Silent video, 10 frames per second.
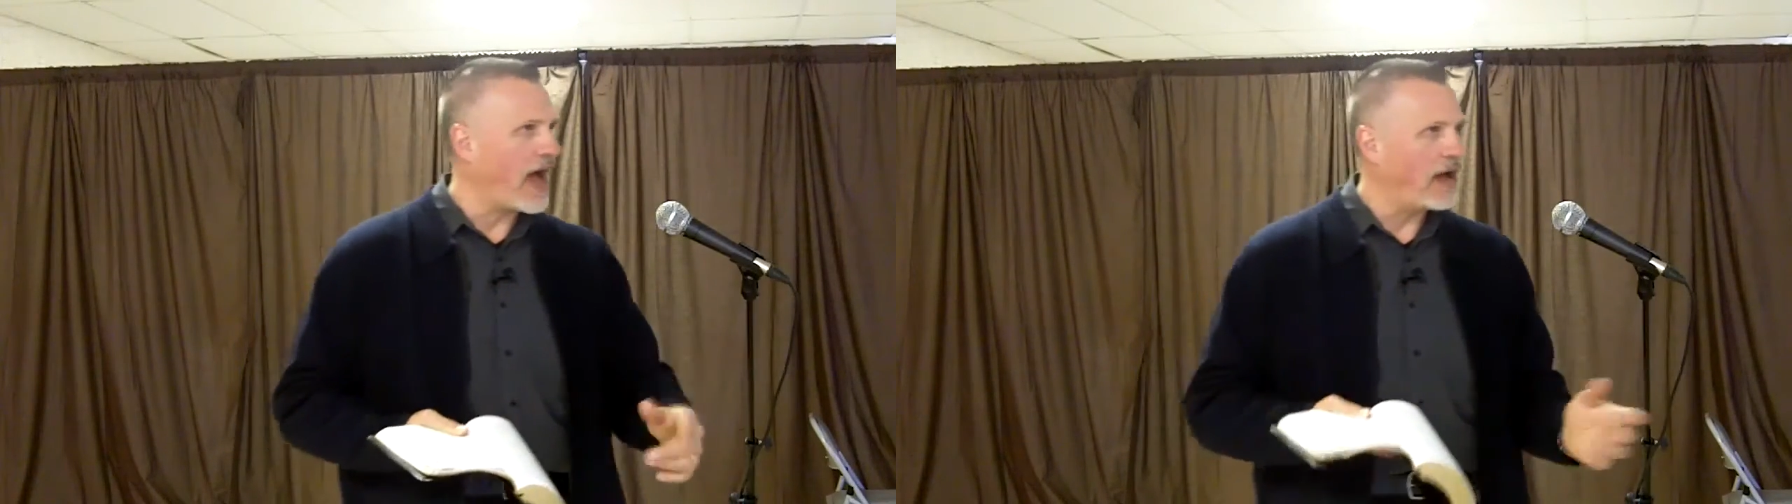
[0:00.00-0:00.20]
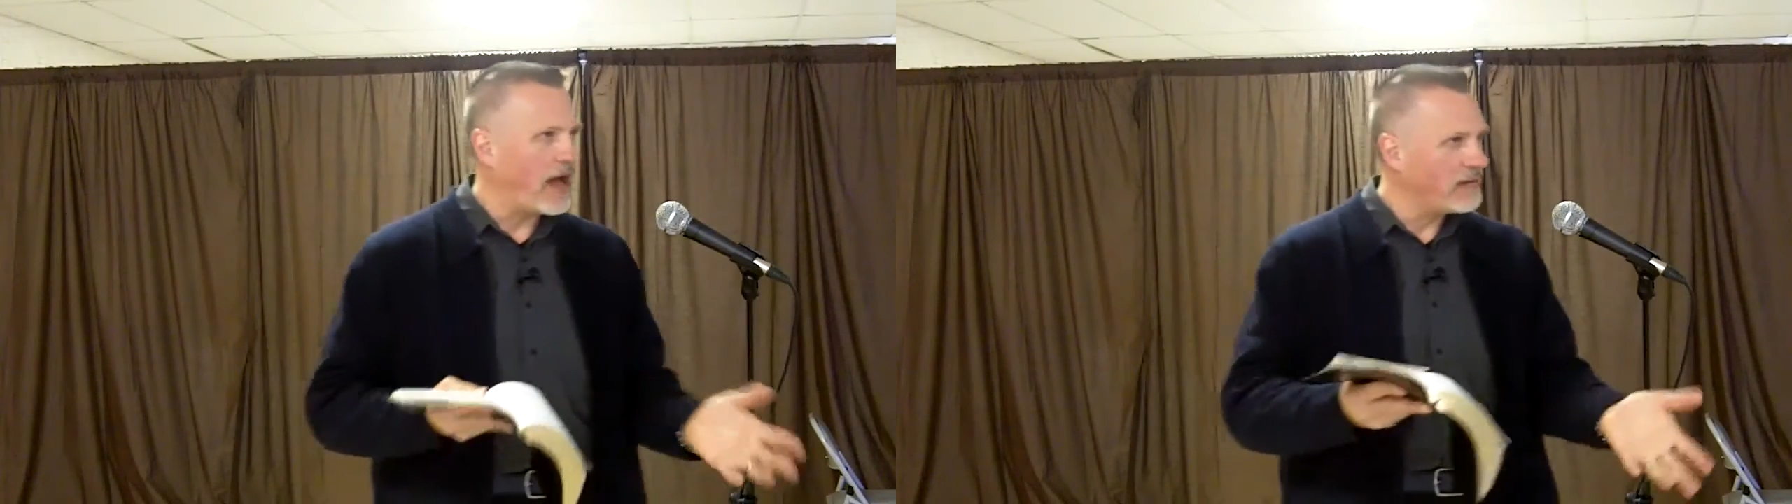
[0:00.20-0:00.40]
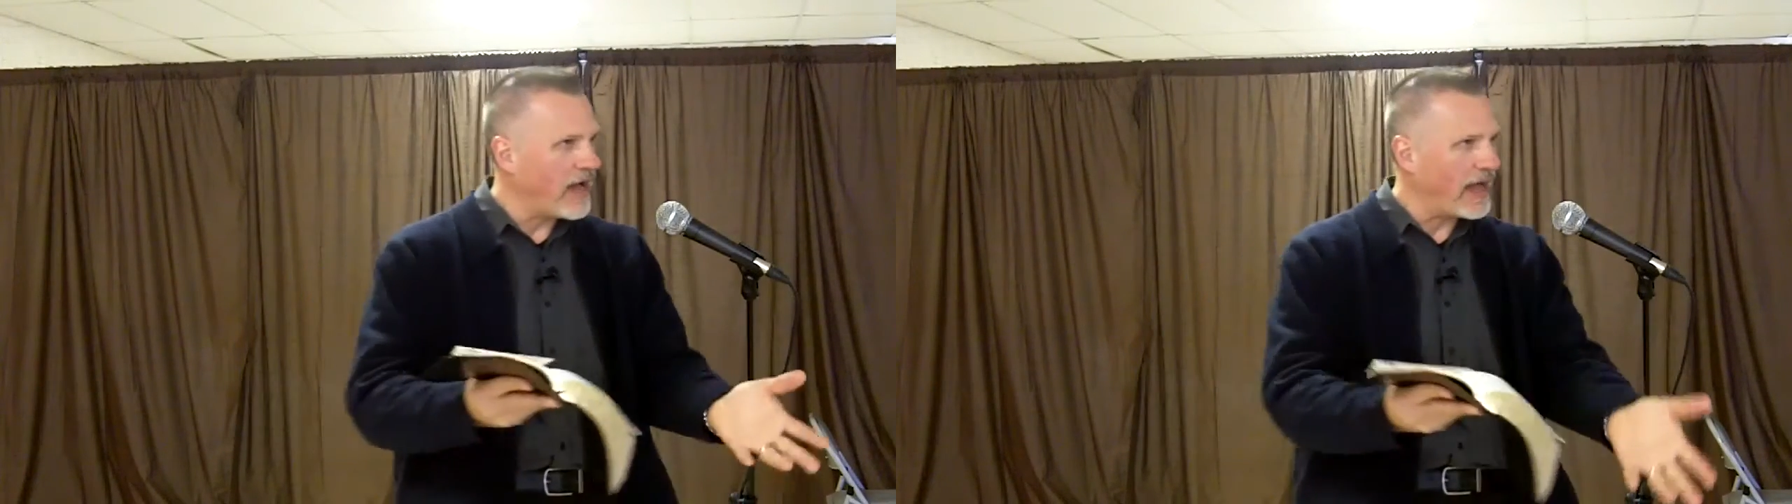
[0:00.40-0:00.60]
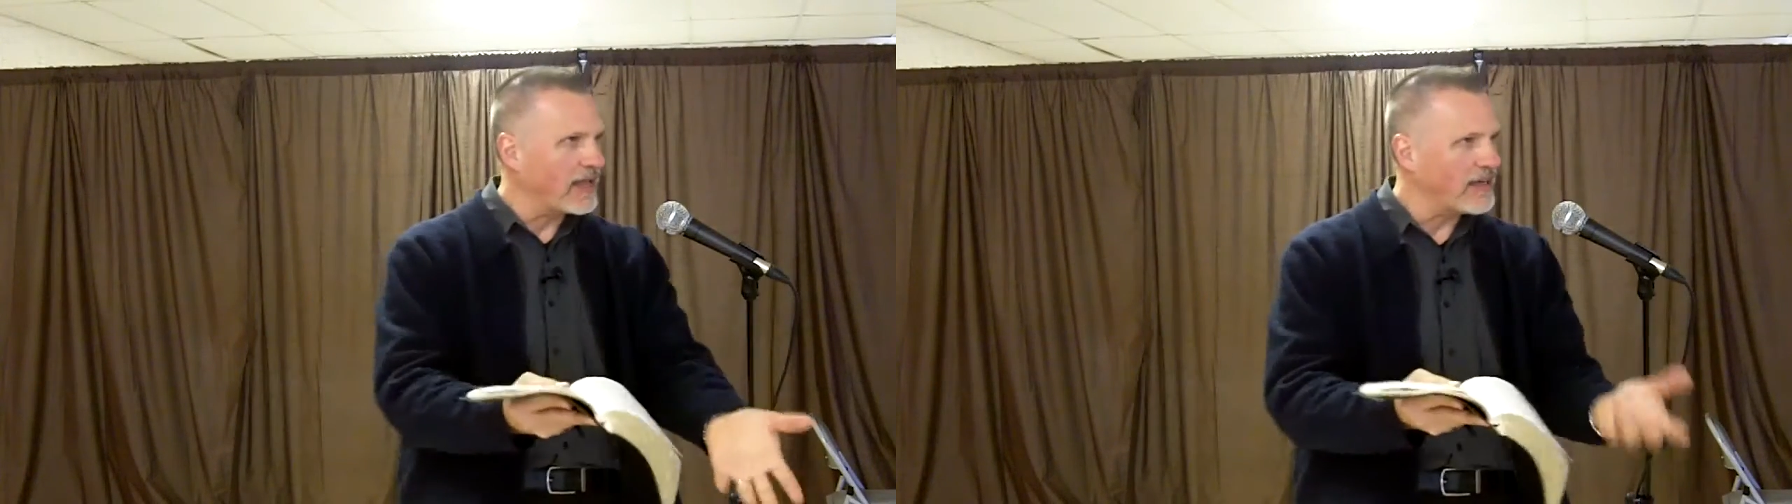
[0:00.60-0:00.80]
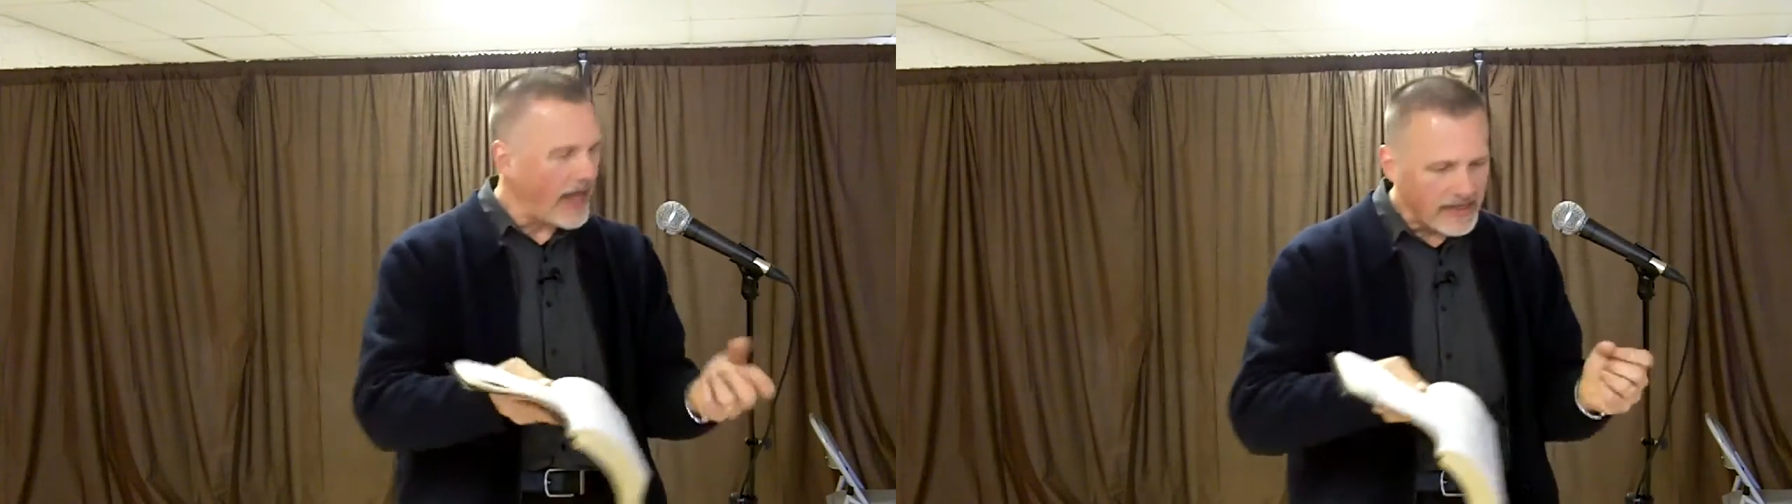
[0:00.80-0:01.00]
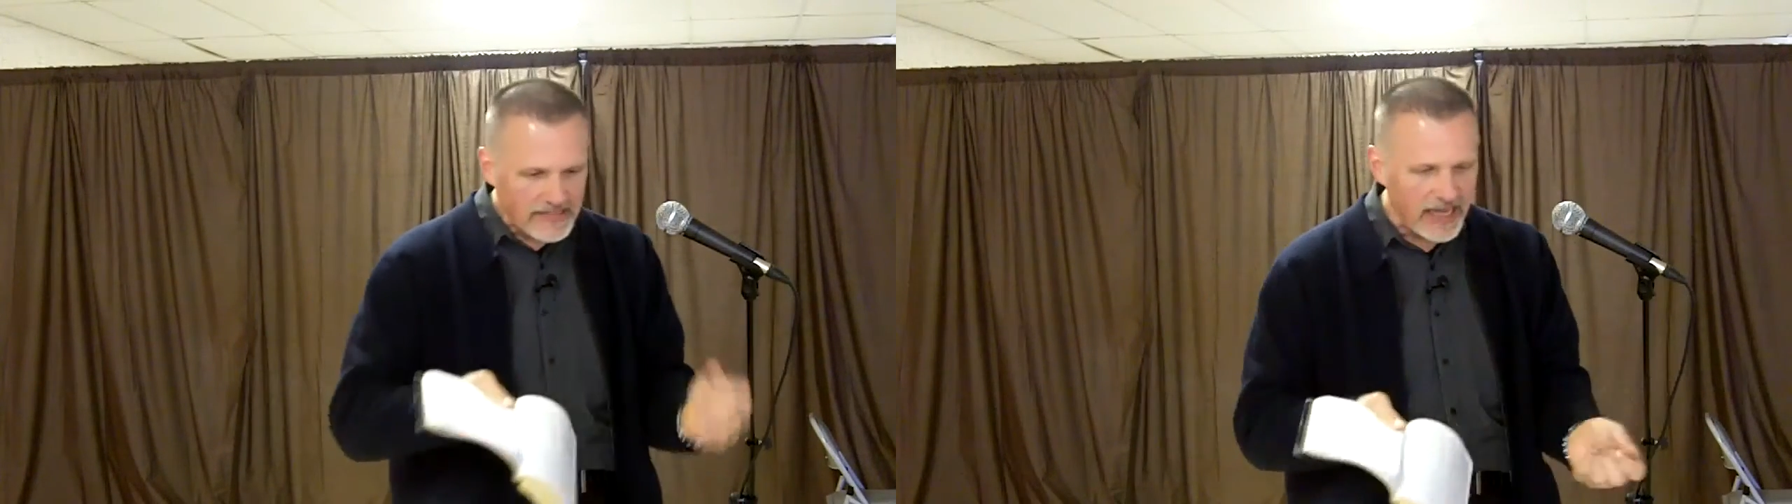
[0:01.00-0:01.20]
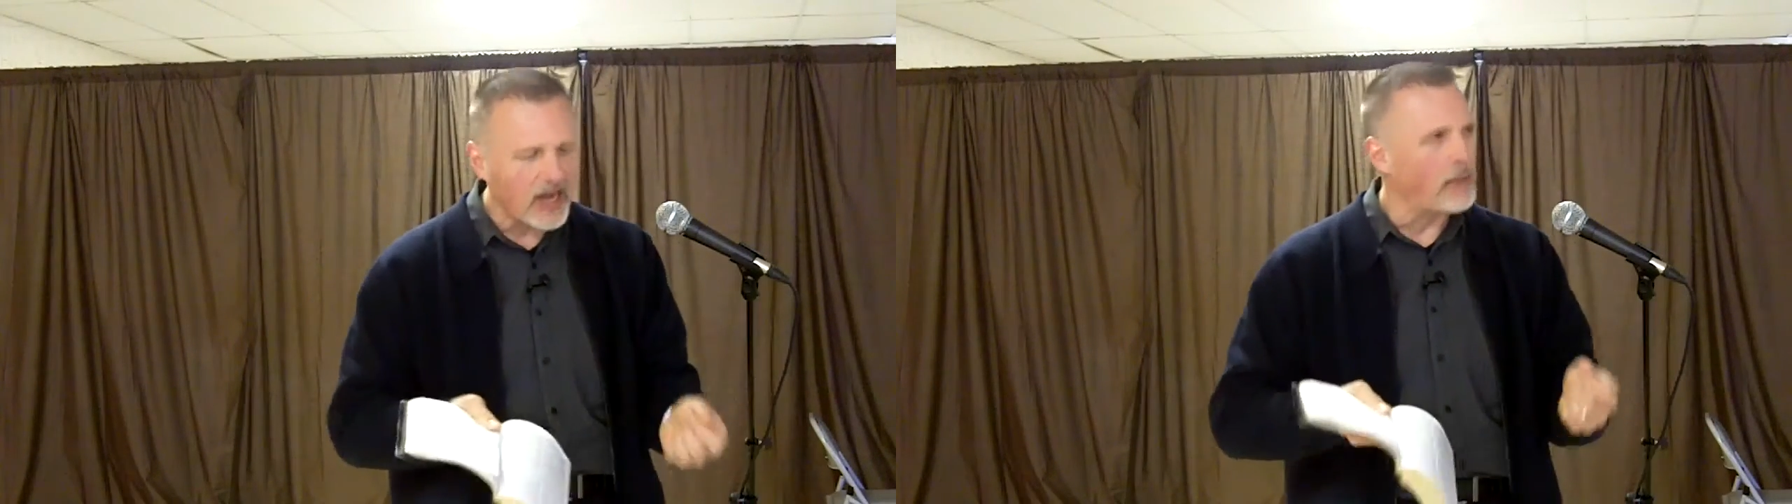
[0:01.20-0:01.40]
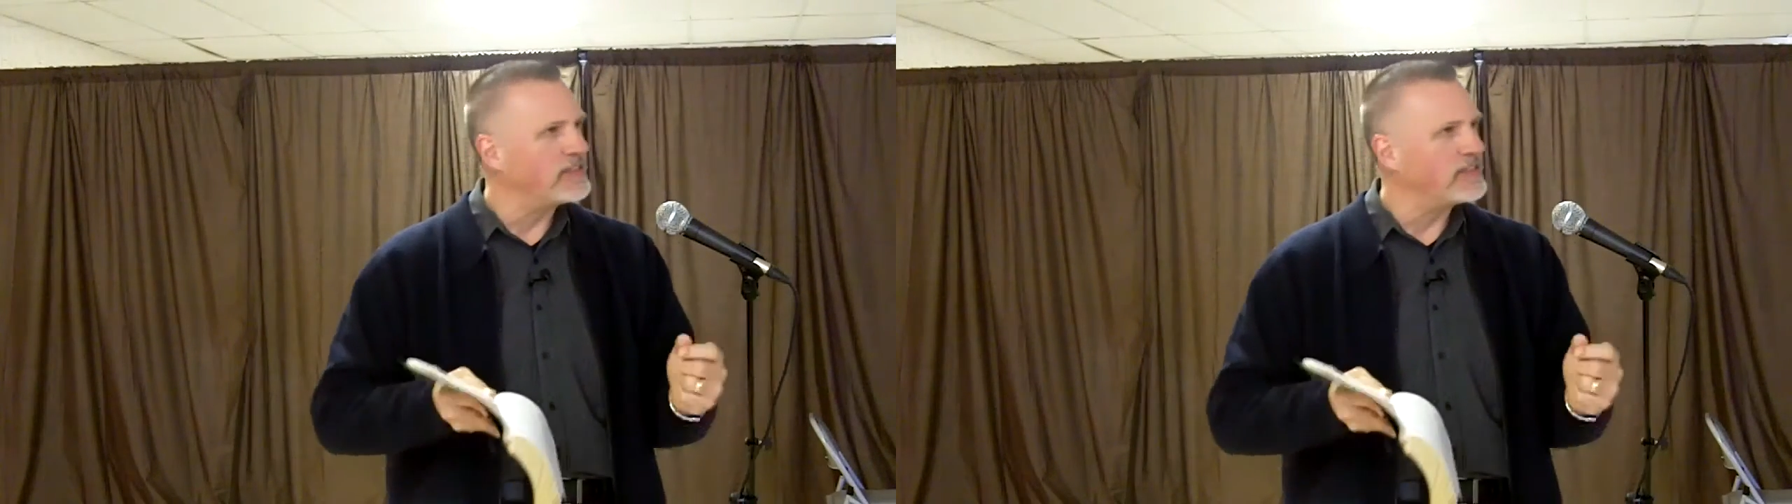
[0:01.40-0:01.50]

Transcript: I can tinker.